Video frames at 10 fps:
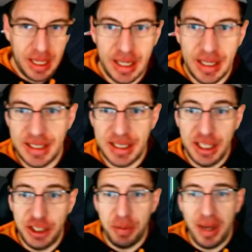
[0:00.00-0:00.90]
this
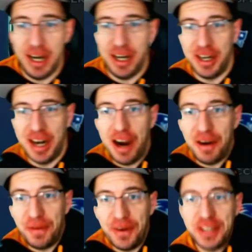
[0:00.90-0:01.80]
Lich player. Our
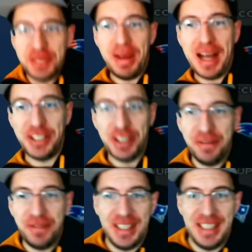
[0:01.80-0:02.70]
first match
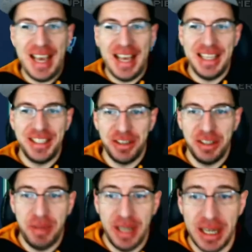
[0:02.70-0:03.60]
of the day is going
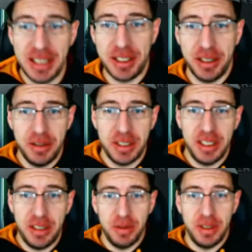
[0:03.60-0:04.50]
to be us losing
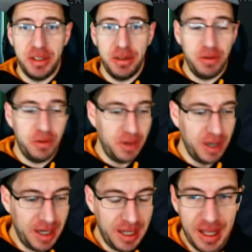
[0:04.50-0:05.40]
to a
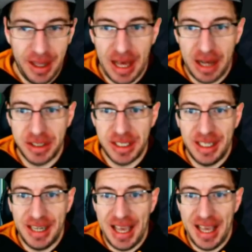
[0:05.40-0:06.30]

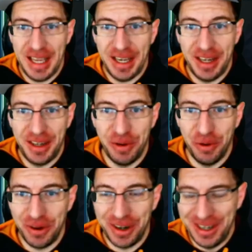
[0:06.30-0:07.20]
2000k
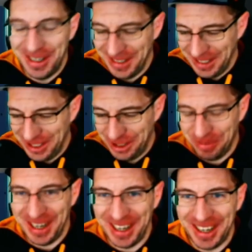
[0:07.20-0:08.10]
core Lich
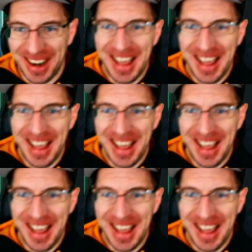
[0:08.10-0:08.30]
player.